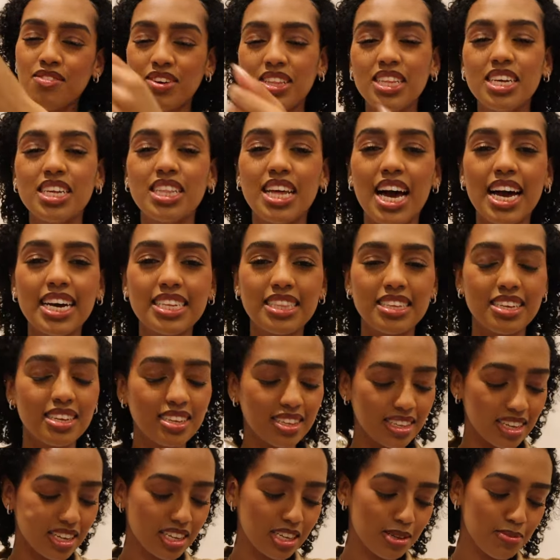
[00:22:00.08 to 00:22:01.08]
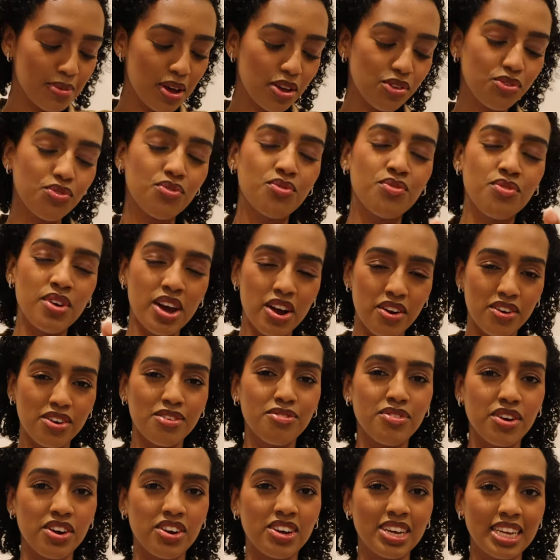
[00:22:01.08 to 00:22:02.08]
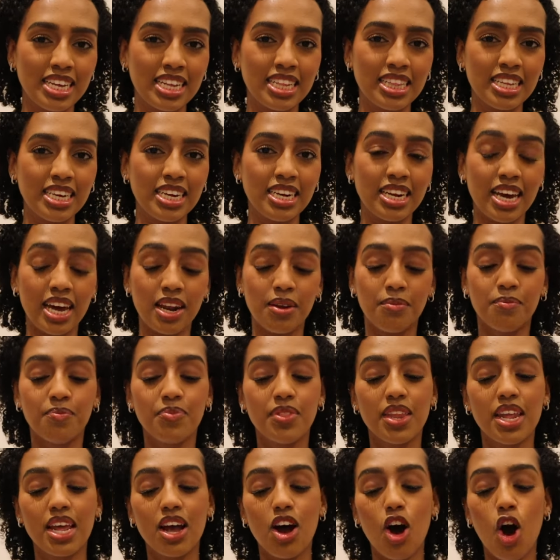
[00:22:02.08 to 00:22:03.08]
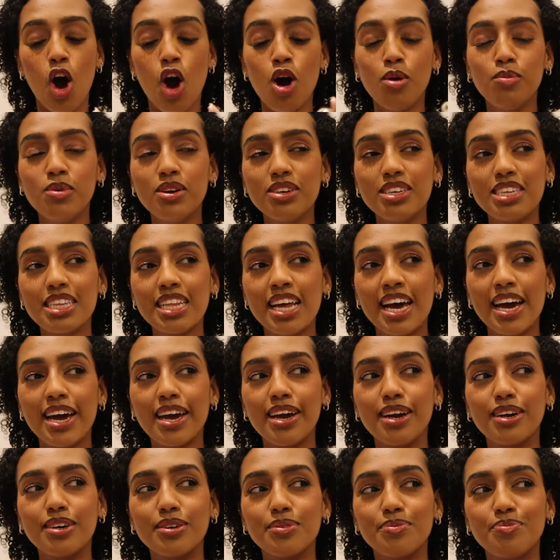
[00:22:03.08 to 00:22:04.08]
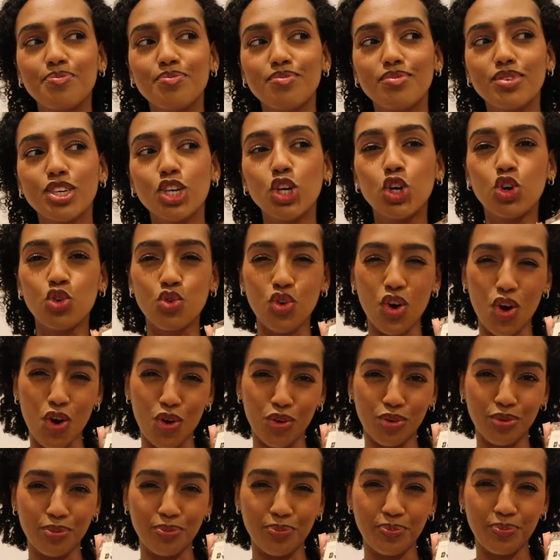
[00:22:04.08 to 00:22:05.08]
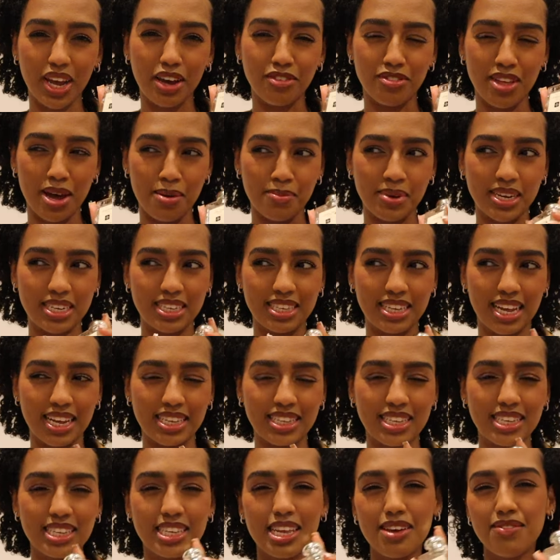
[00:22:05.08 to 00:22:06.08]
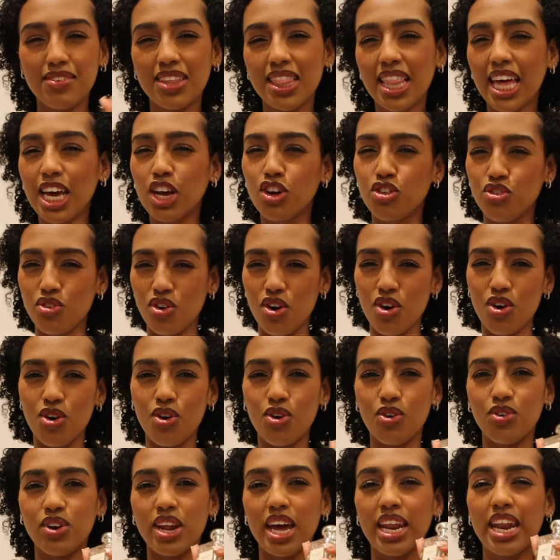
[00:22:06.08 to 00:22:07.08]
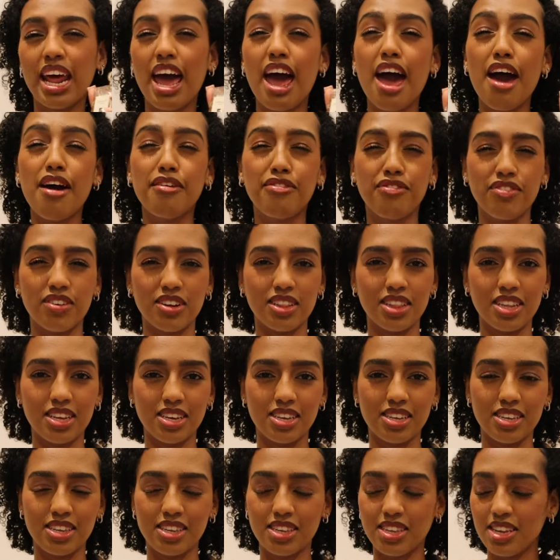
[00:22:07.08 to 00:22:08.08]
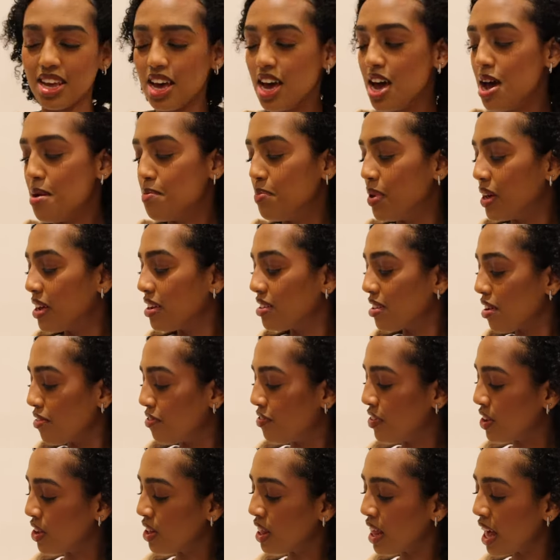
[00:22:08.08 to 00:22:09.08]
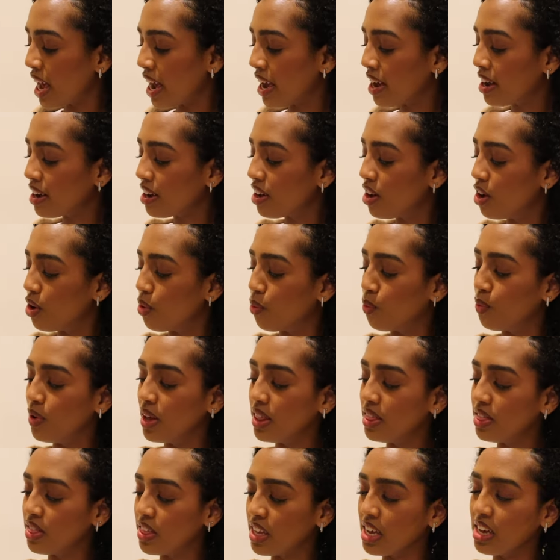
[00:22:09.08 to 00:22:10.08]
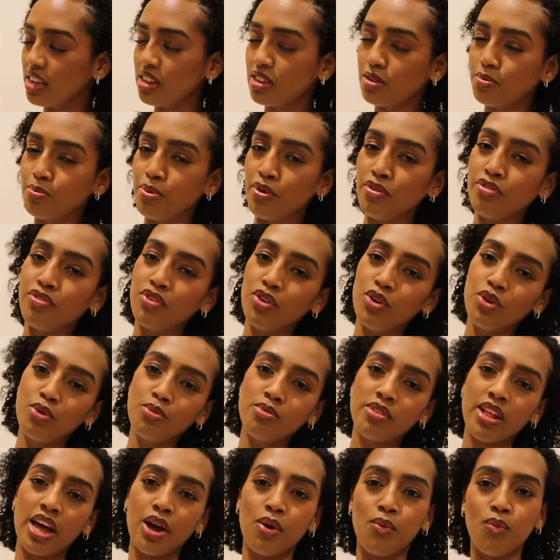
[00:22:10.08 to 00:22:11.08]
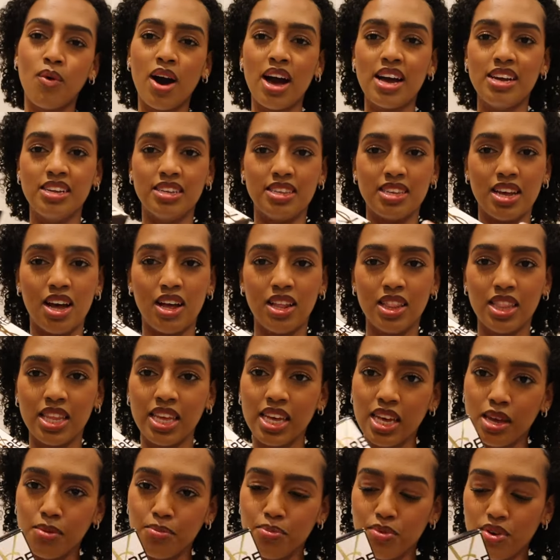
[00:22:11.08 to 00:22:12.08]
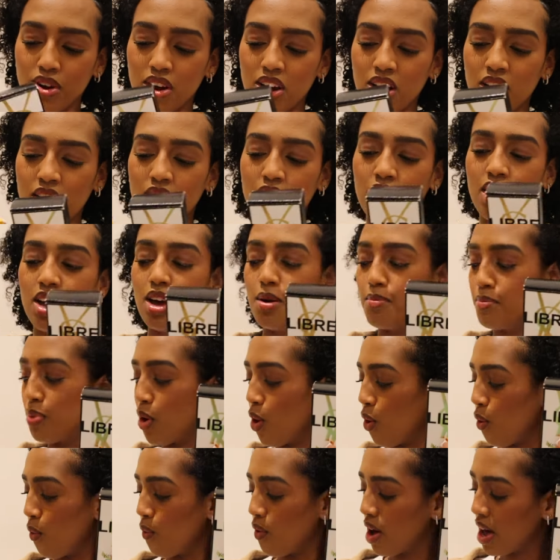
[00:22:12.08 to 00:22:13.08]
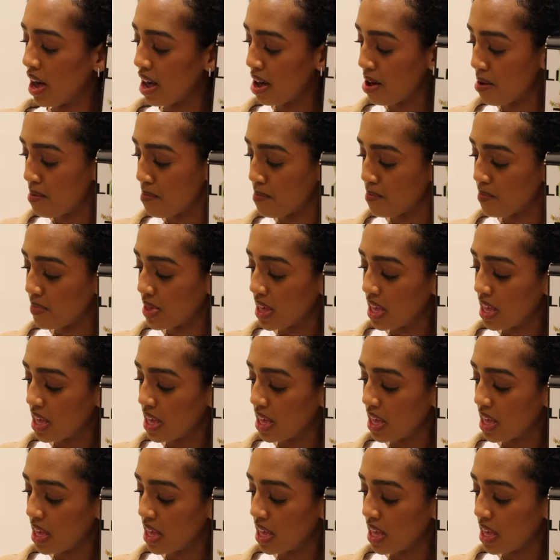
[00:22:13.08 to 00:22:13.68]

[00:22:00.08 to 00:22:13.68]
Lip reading: really like this. It smells very, very clean and almost like grown, if that makes sense. It's given like grown and effortless, because I feel like with these perfumes like YSL Libre, Poème,